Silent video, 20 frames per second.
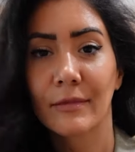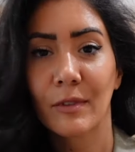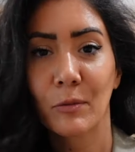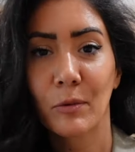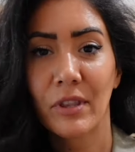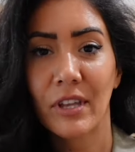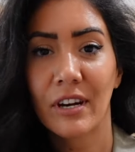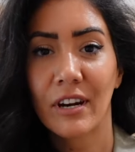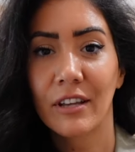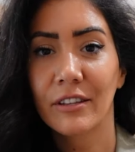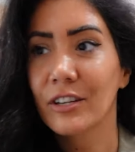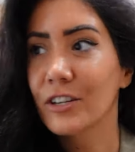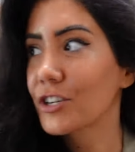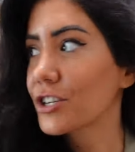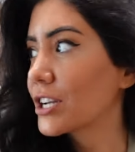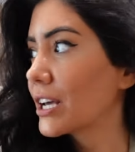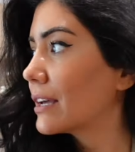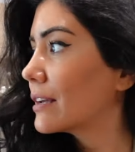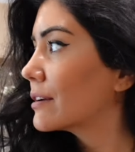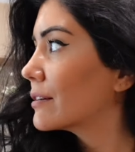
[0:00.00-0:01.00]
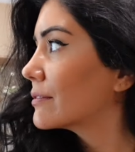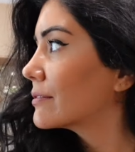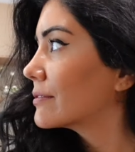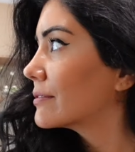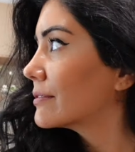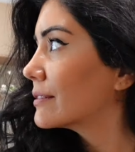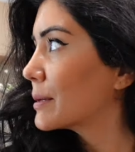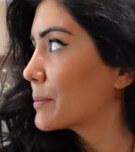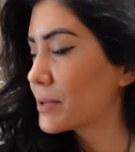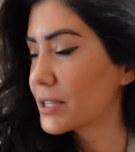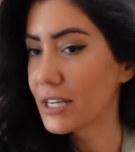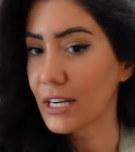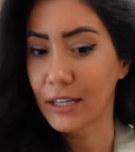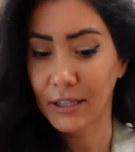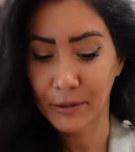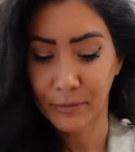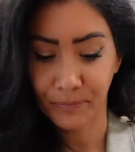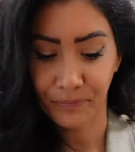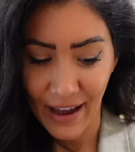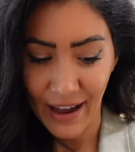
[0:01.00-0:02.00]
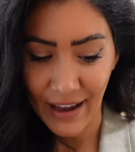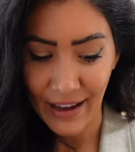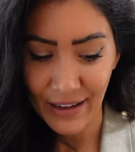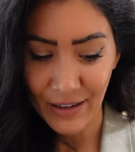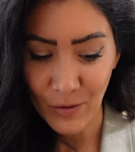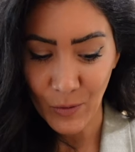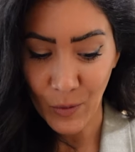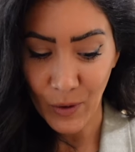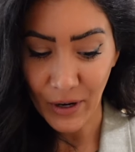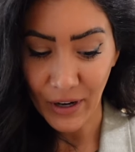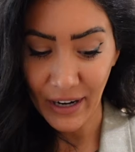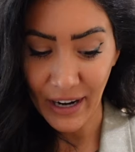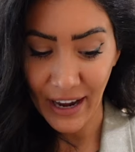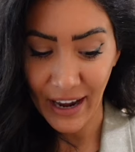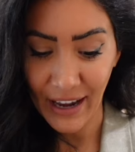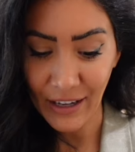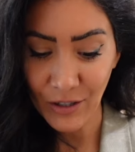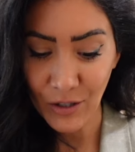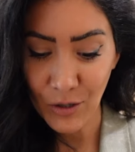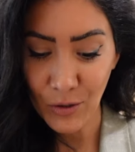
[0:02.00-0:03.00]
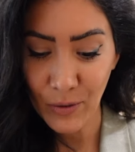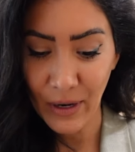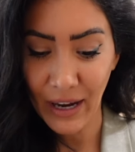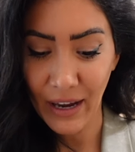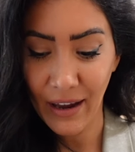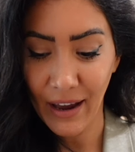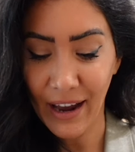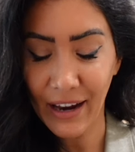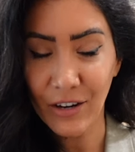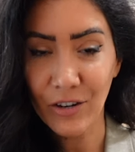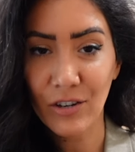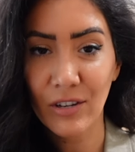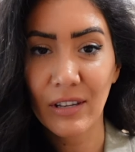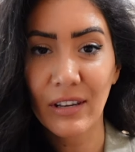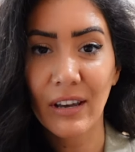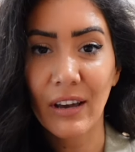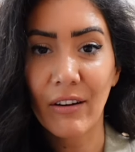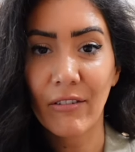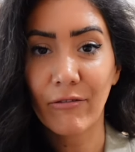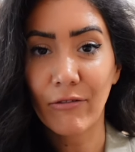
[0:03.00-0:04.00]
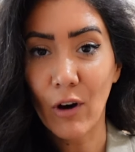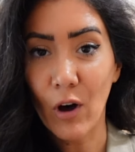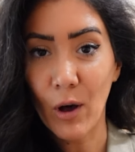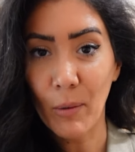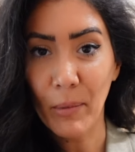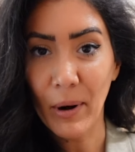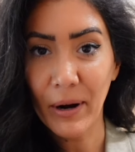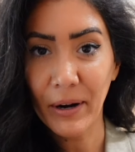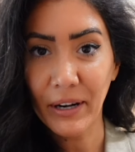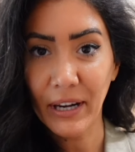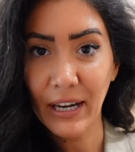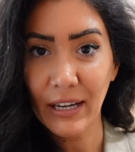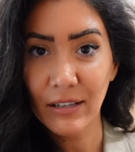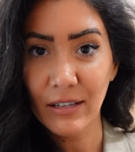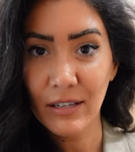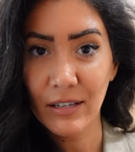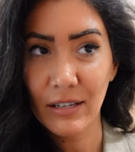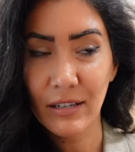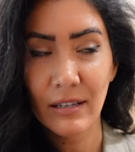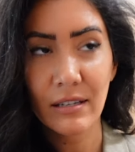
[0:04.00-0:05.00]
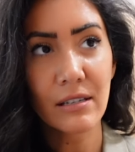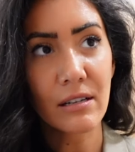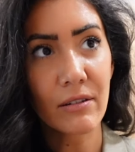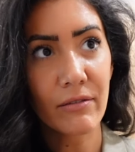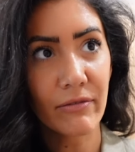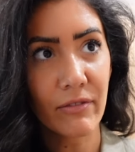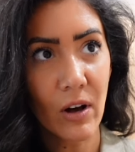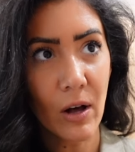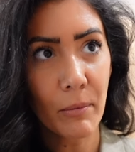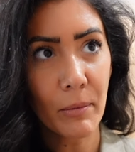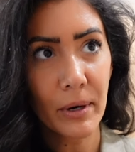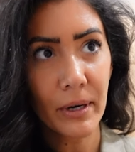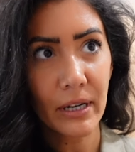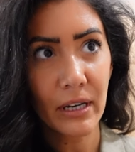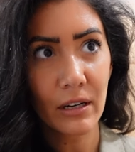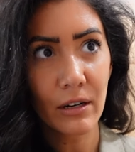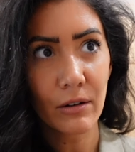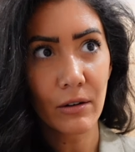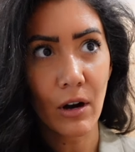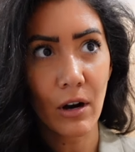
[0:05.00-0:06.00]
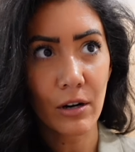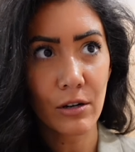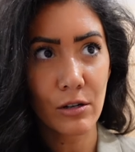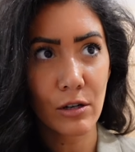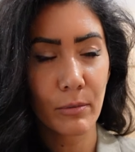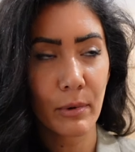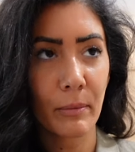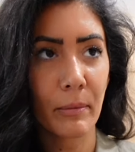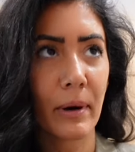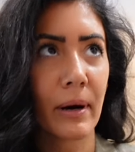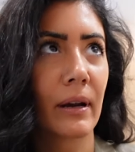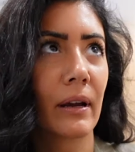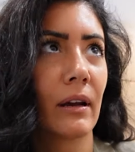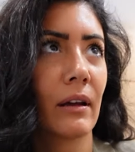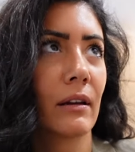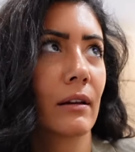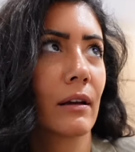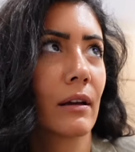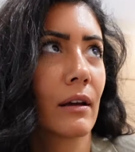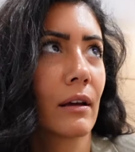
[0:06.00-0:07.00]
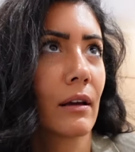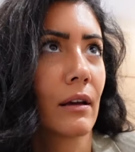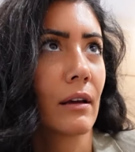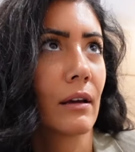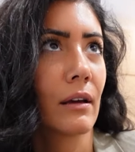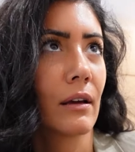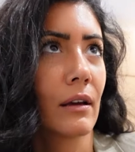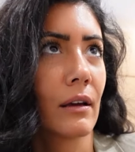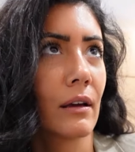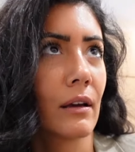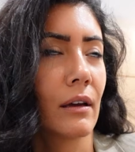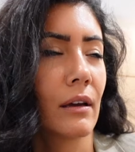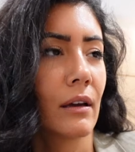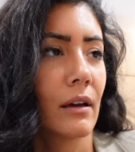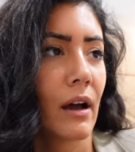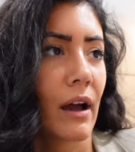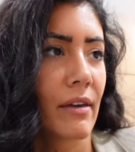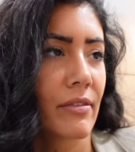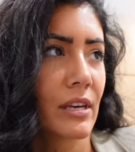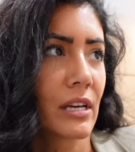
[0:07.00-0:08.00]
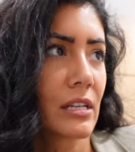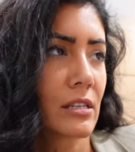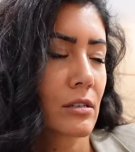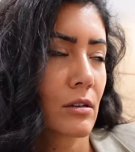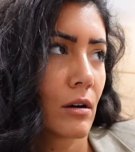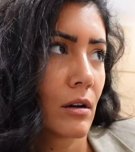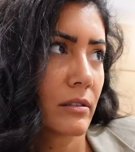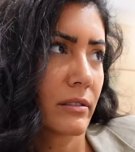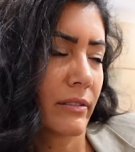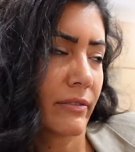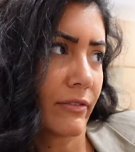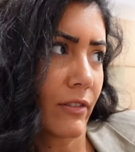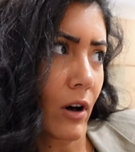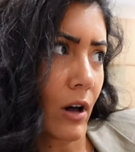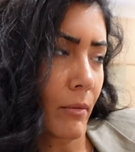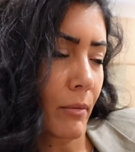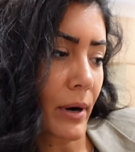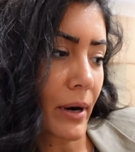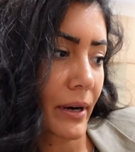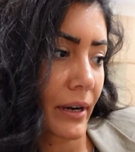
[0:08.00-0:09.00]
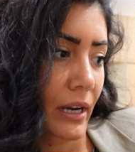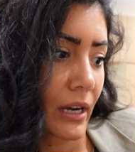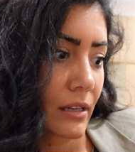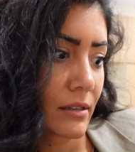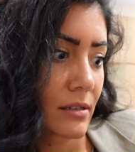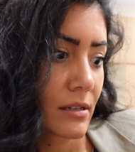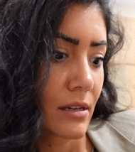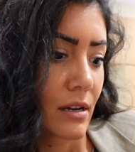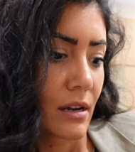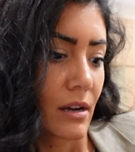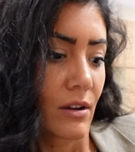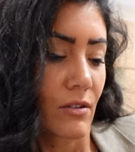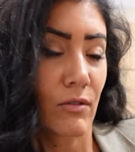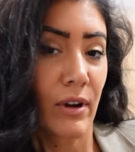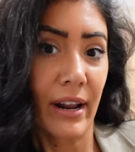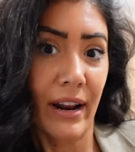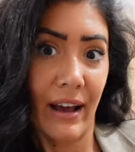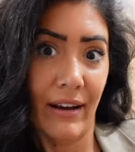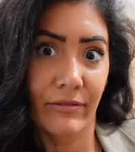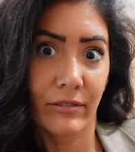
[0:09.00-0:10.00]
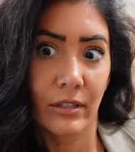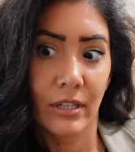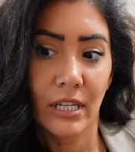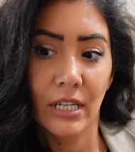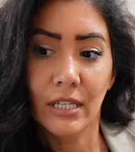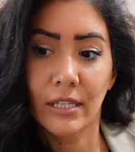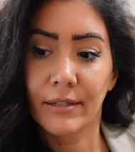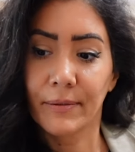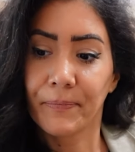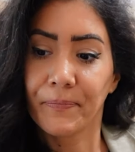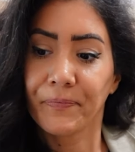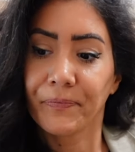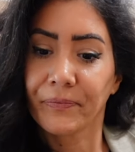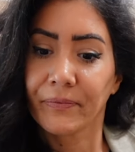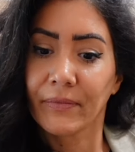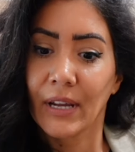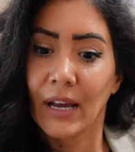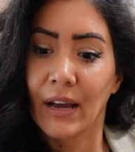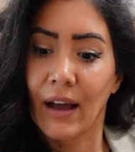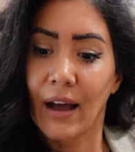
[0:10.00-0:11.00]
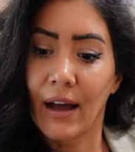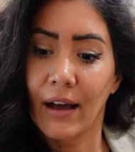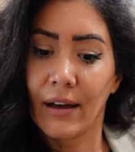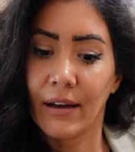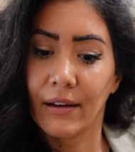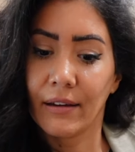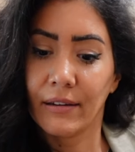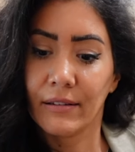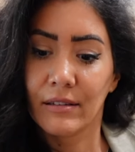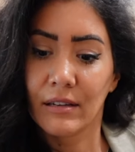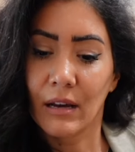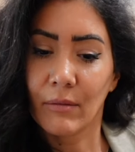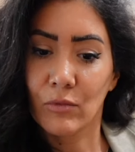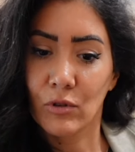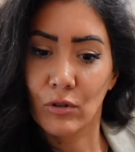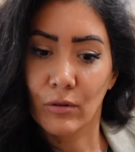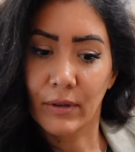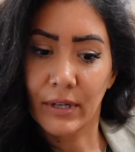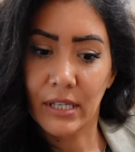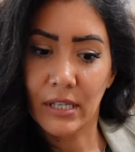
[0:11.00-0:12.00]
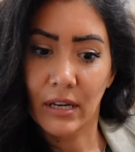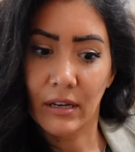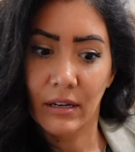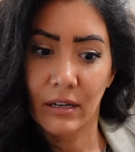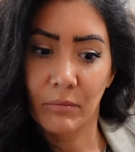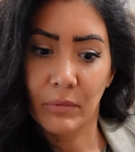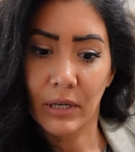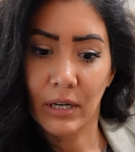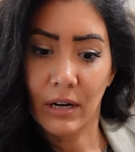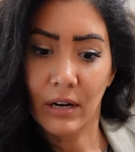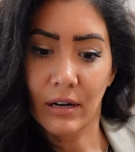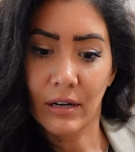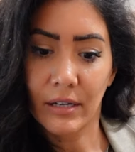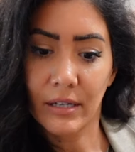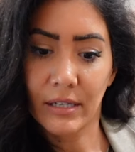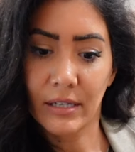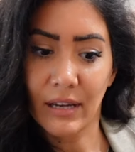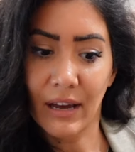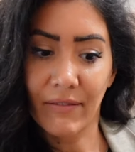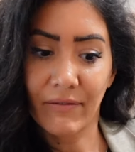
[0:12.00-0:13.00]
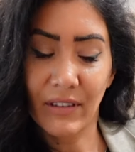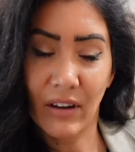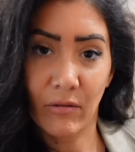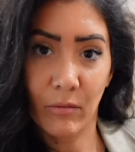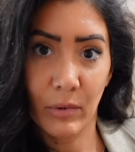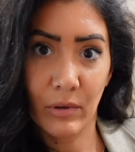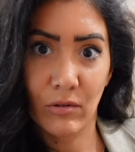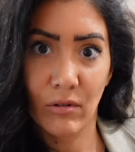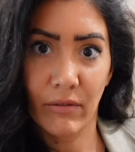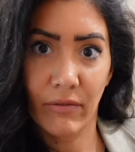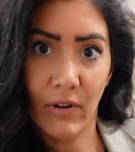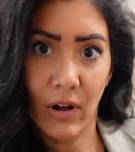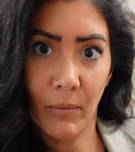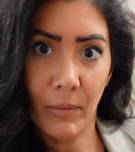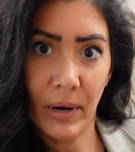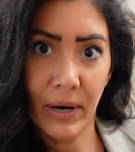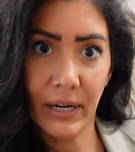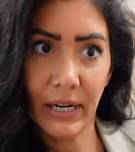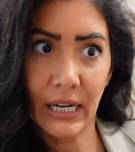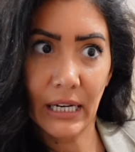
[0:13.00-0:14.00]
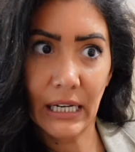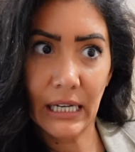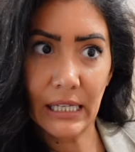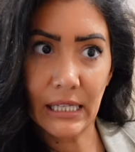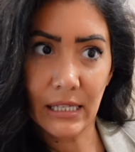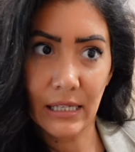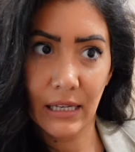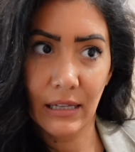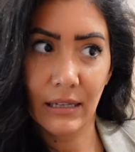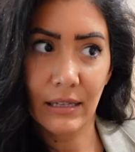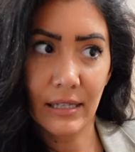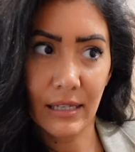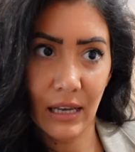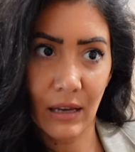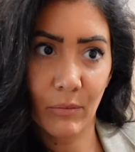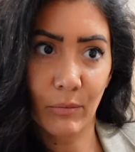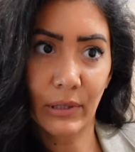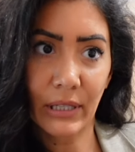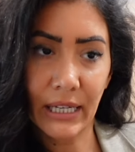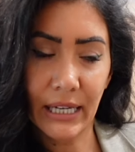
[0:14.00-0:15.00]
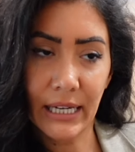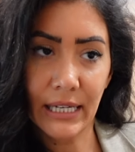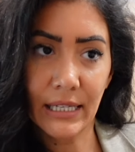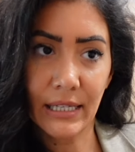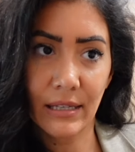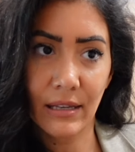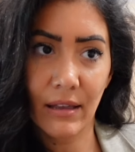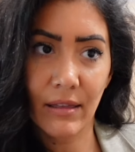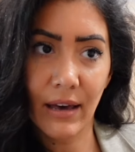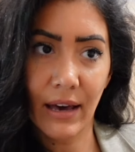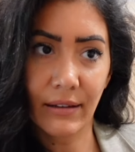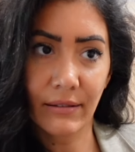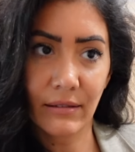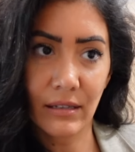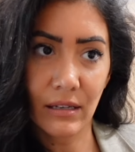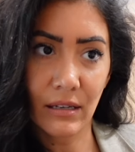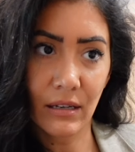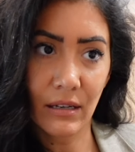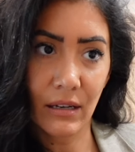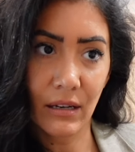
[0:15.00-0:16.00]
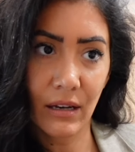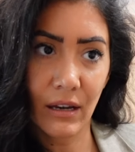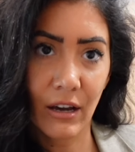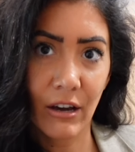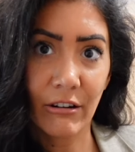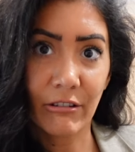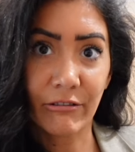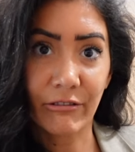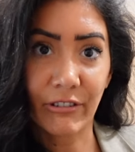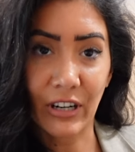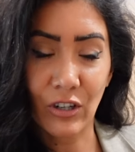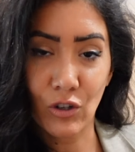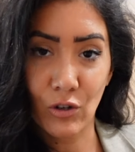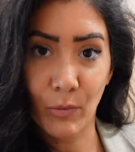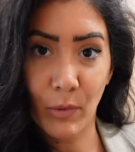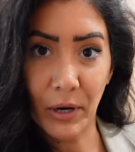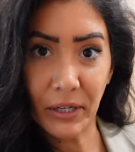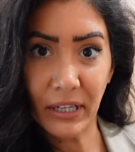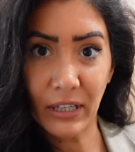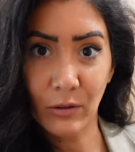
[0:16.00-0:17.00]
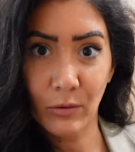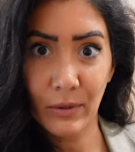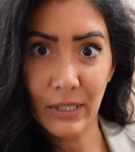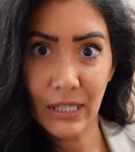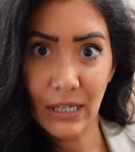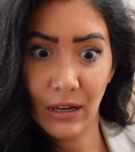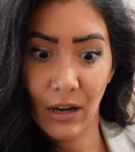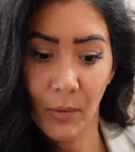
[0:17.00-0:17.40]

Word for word: with another shade of lipstick. And we're gonna head to a actually a fall market. Is it a fall market or October market? I think it's called a fall market right after this. And I'm so excited because I've never been to a fall market. It's in the same place that the French market was in a